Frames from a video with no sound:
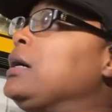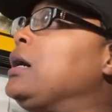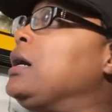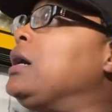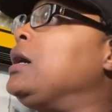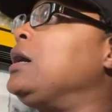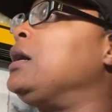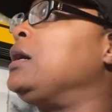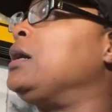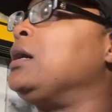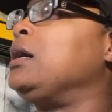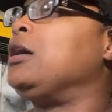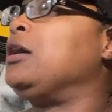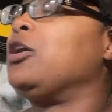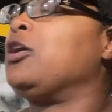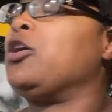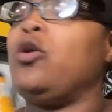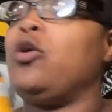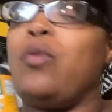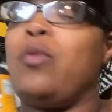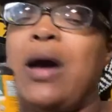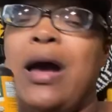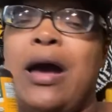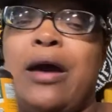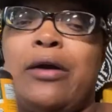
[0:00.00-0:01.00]
uh,
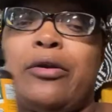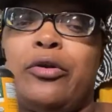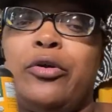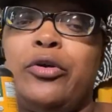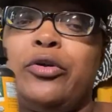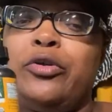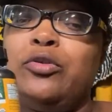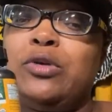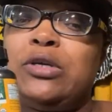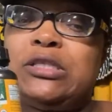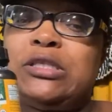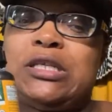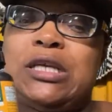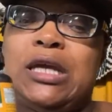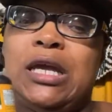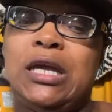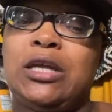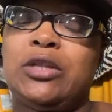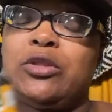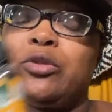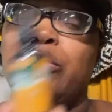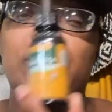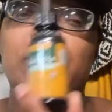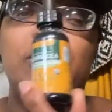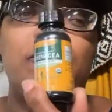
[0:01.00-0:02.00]
go out. Or you could take
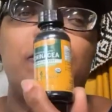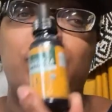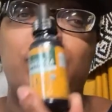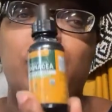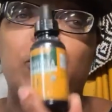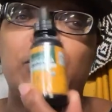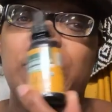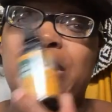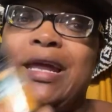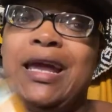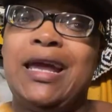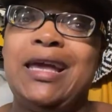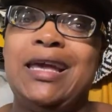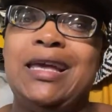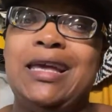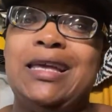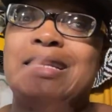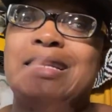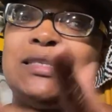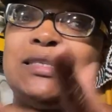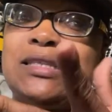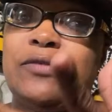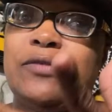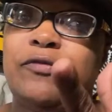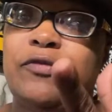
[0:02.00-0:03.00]
it three or four
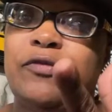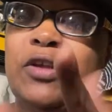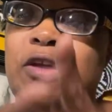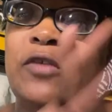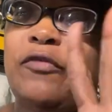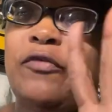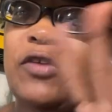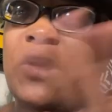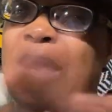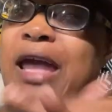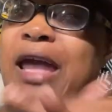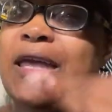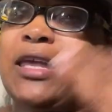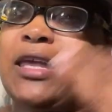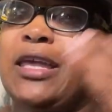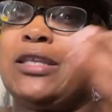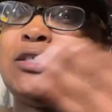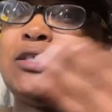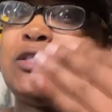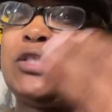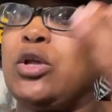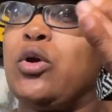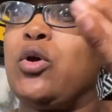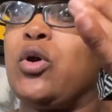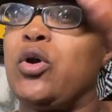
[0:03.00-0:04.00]
days. If, if like it
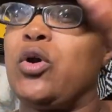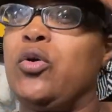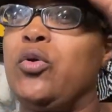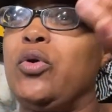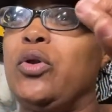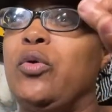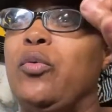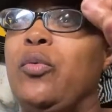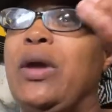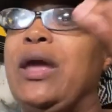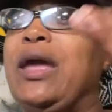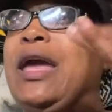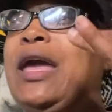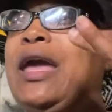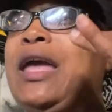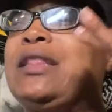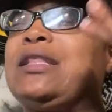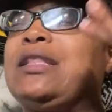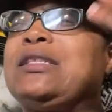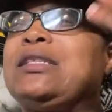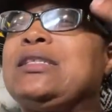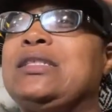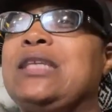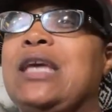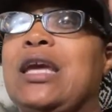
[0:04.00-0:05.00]
start going away
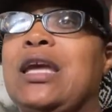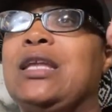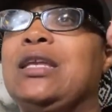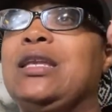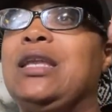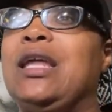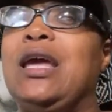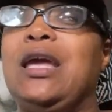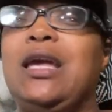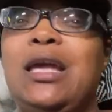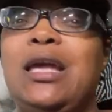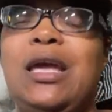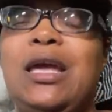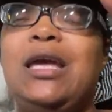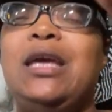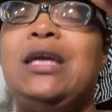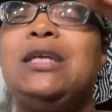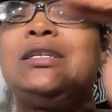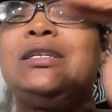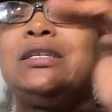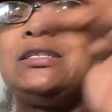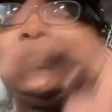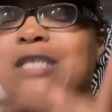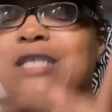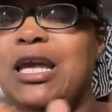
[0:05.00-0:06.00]
at the second day,
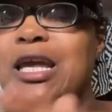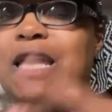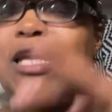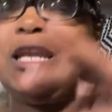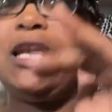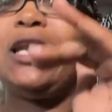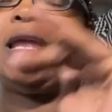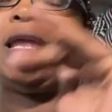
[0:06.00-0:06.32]
then take it